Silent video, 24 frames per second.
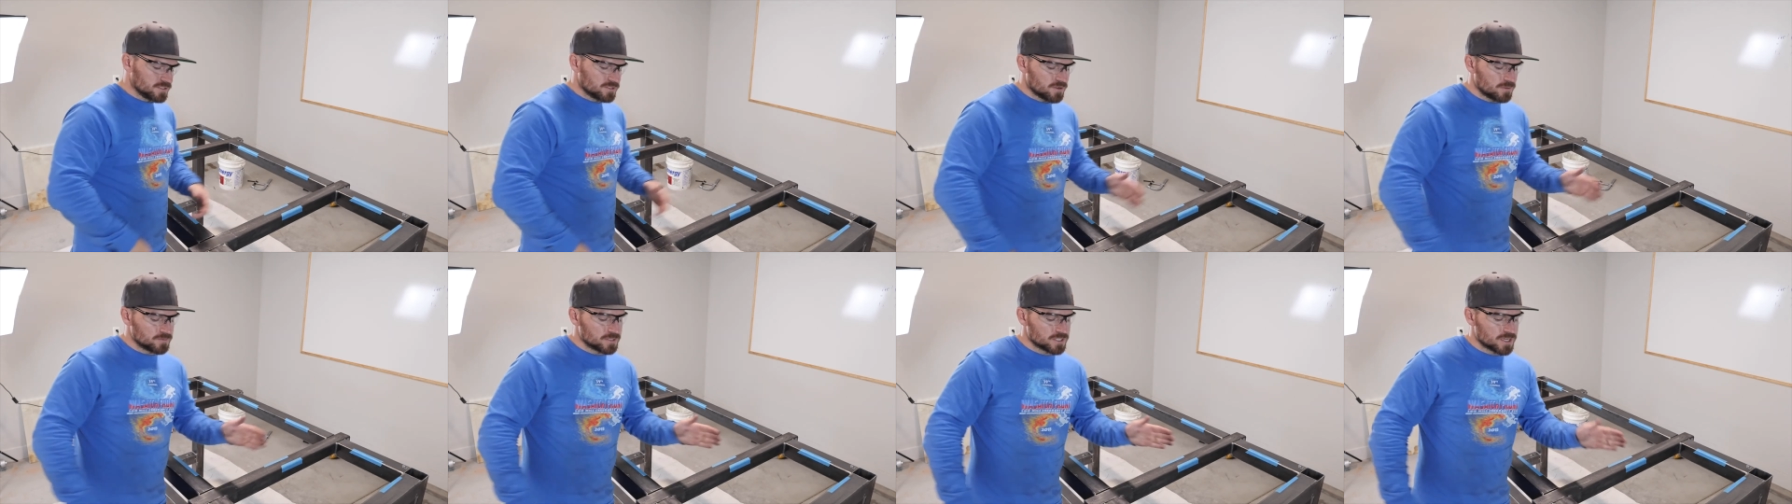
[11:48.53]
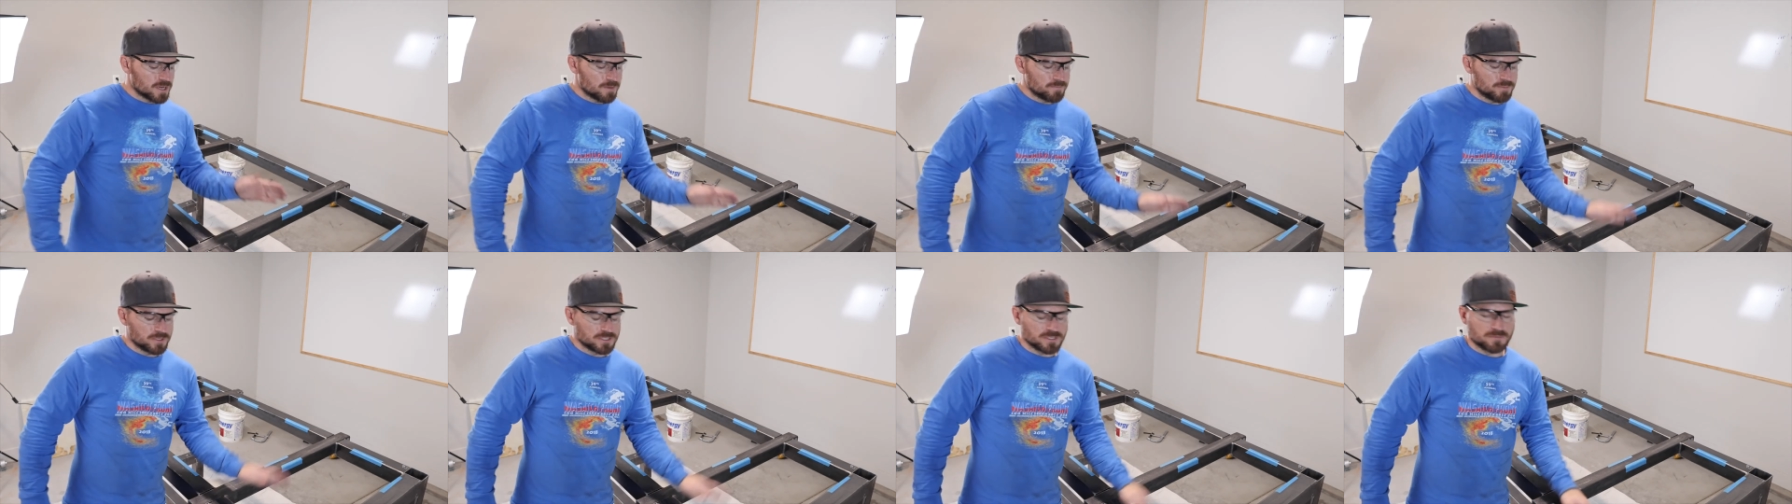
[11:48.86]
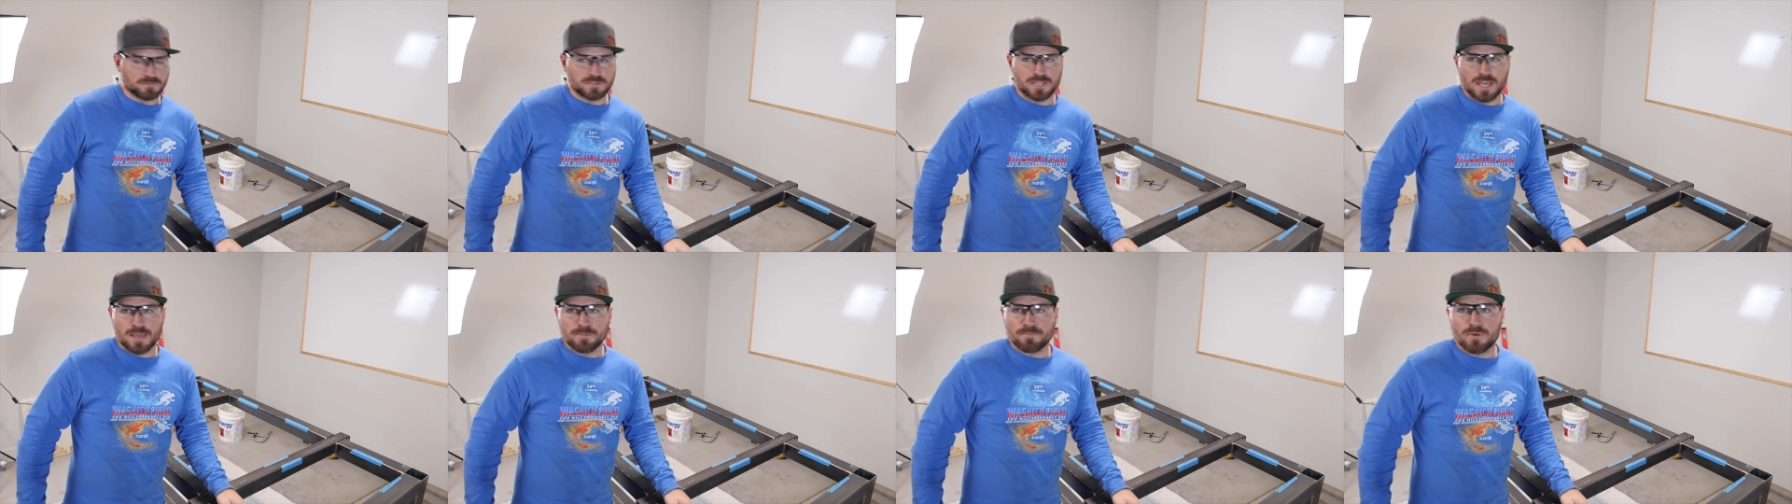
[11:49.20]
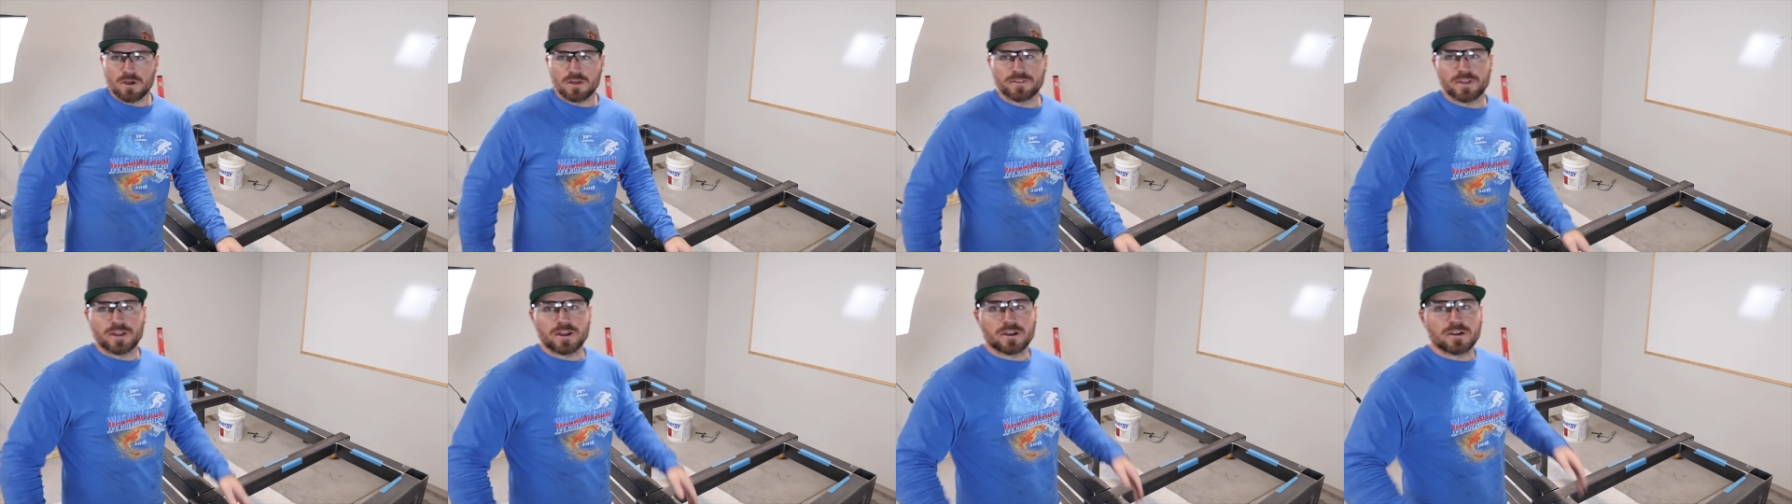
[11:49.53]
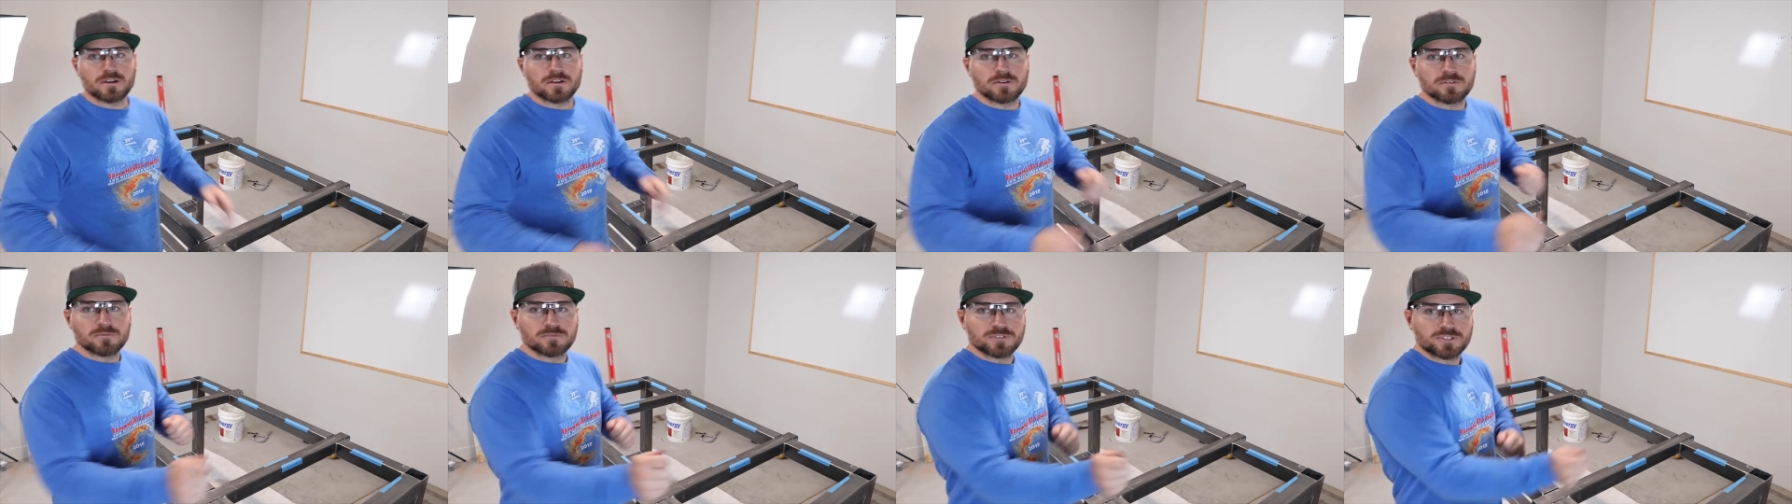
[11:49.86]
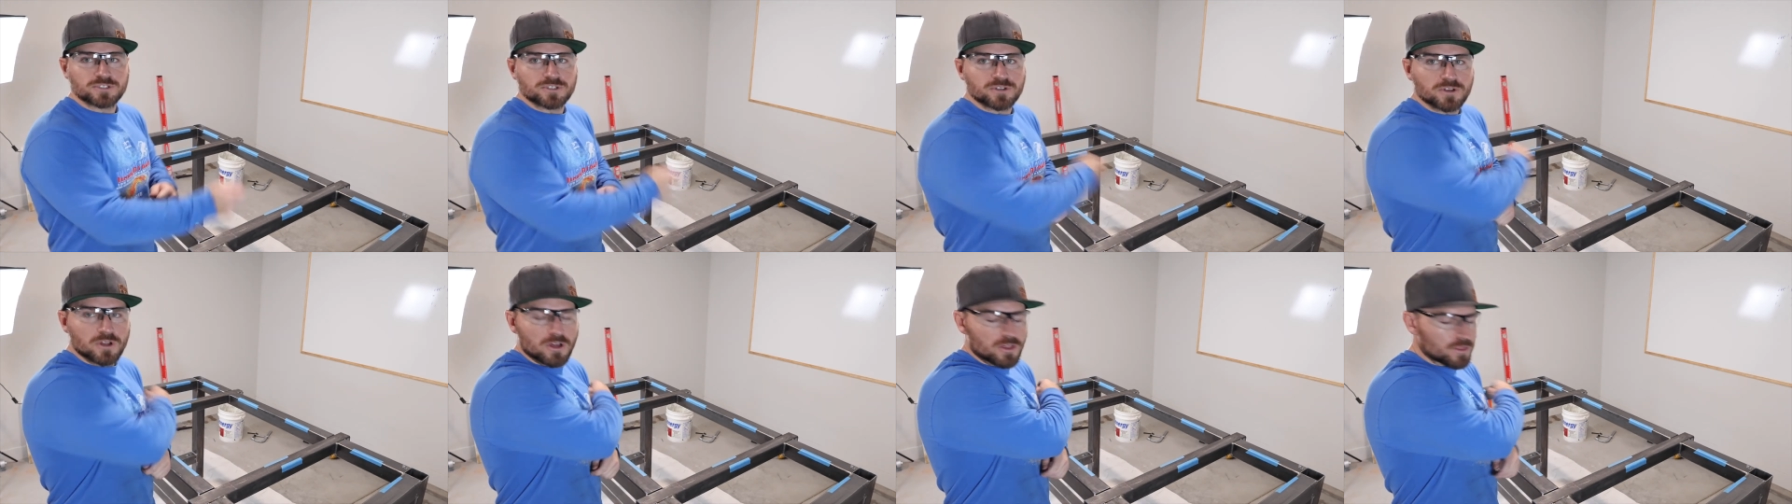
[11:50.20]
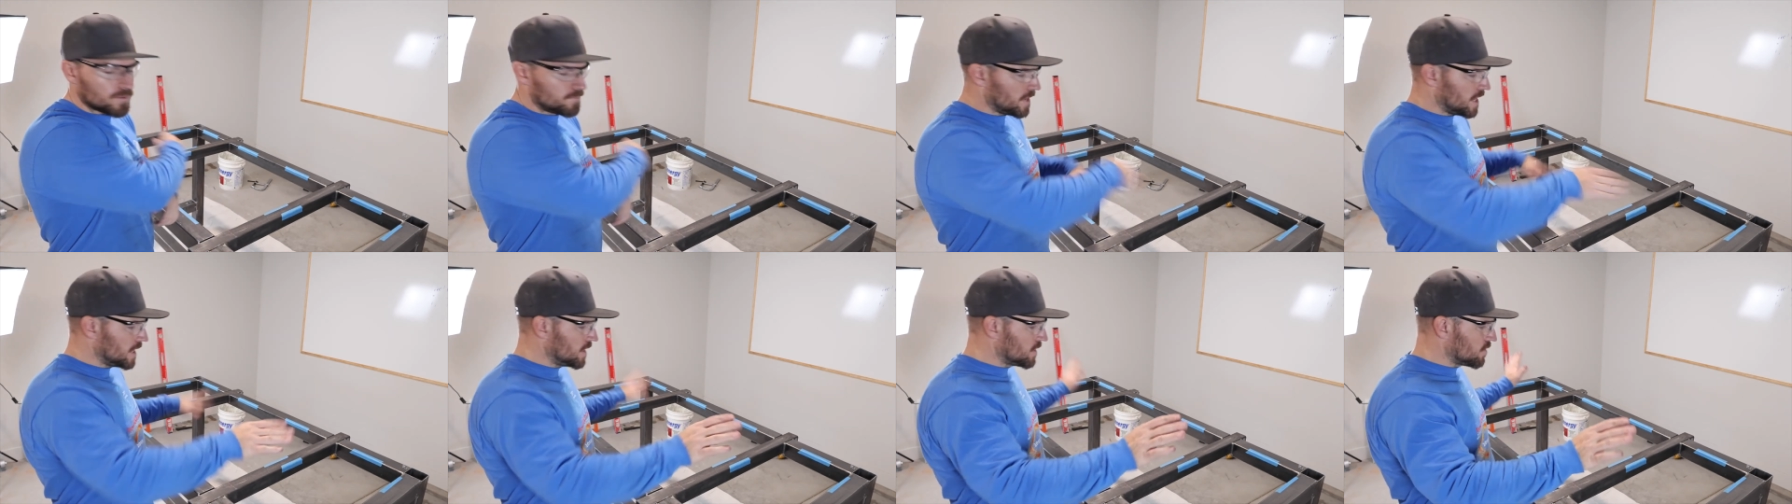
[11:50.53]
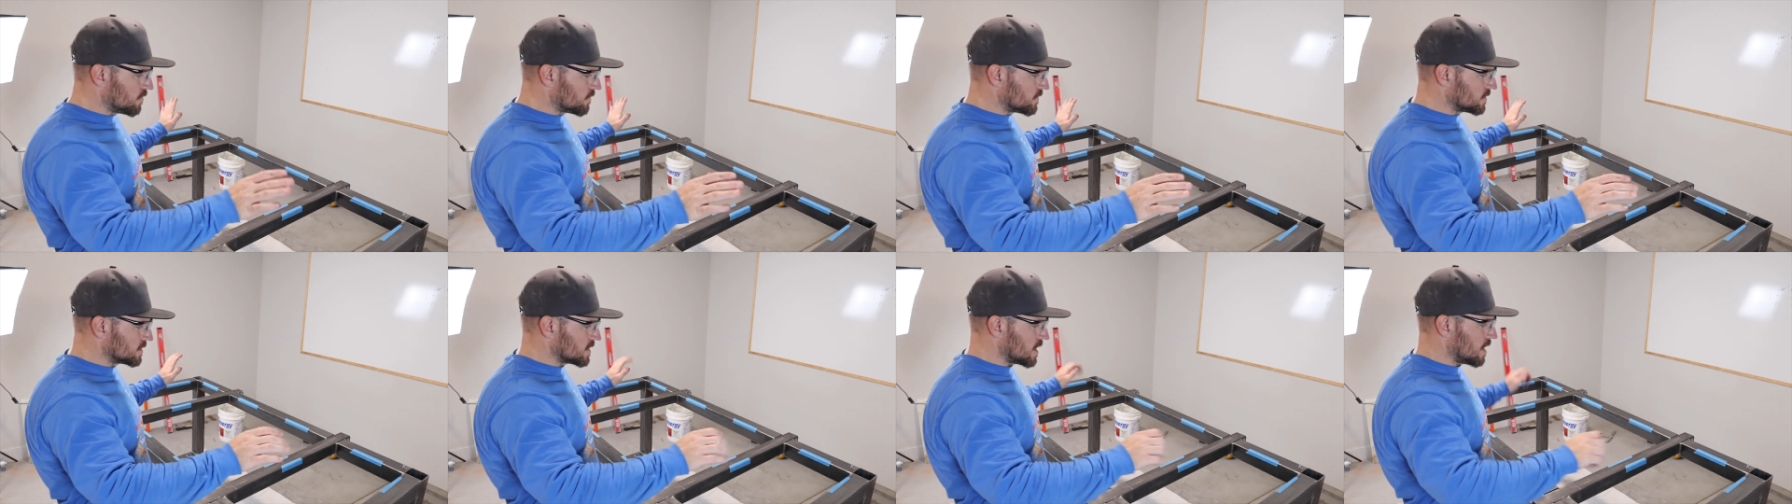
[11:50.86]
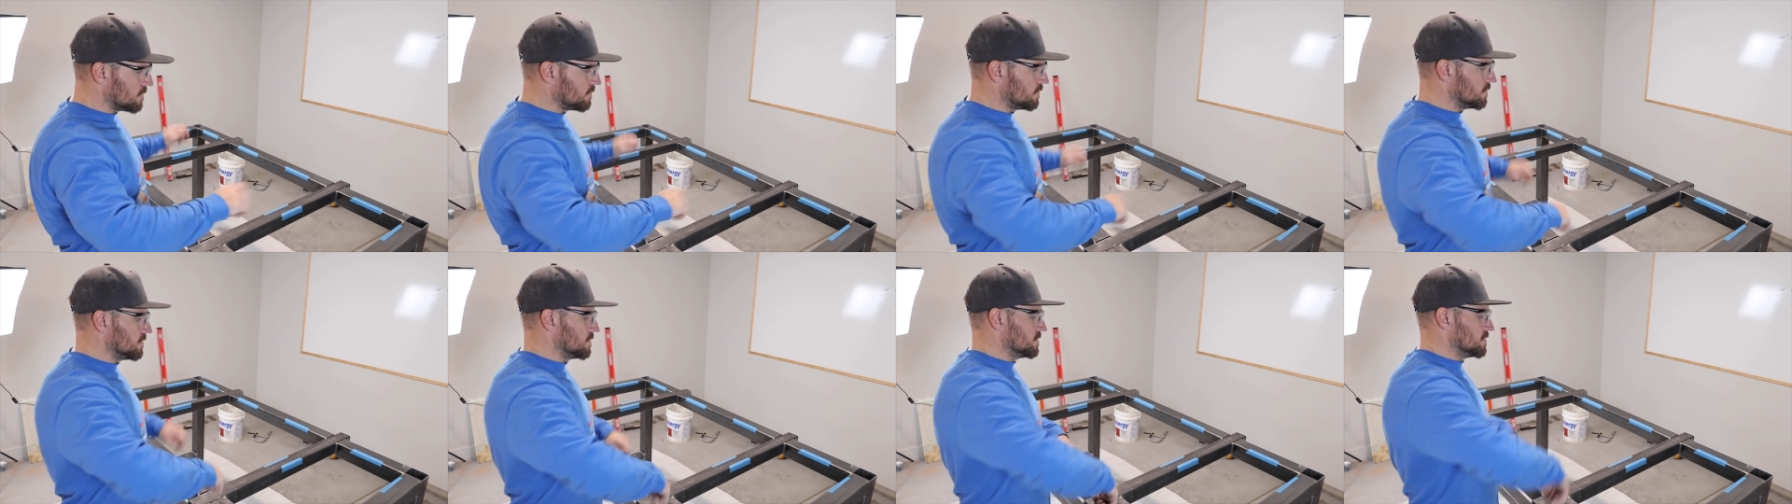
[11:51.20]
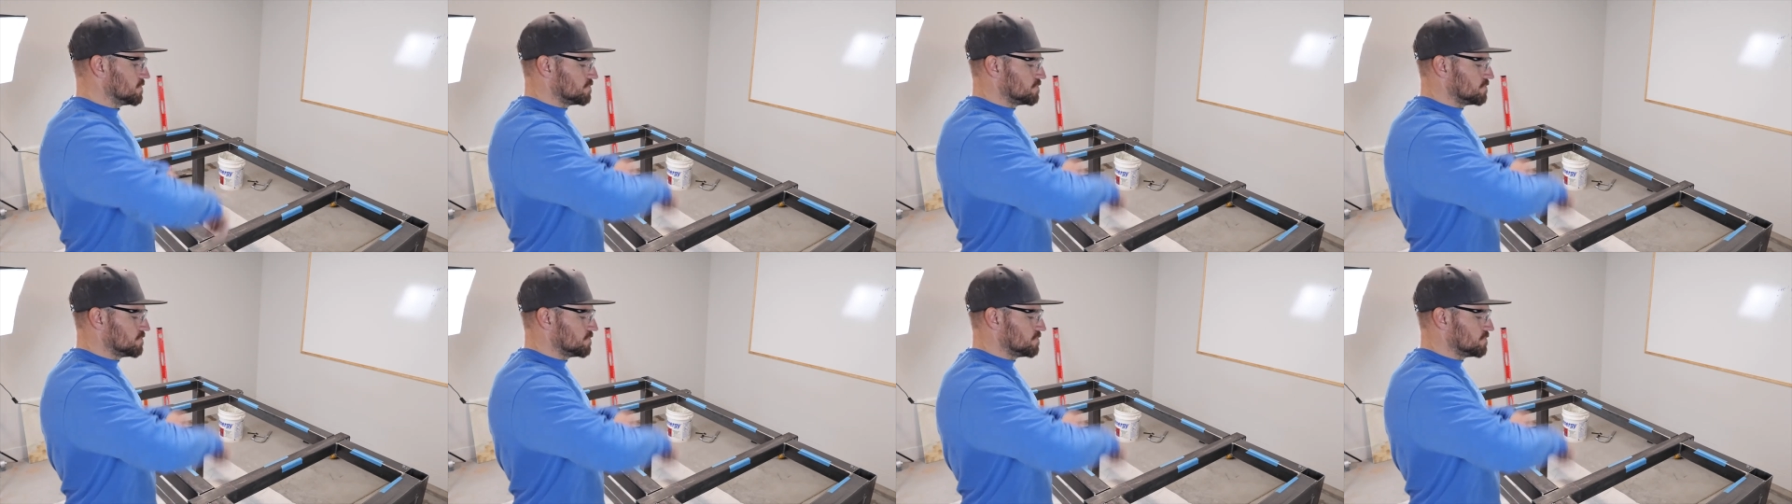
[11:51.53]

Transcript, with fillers: So I'm just gonna put some tape on there, shoot all the paint over top of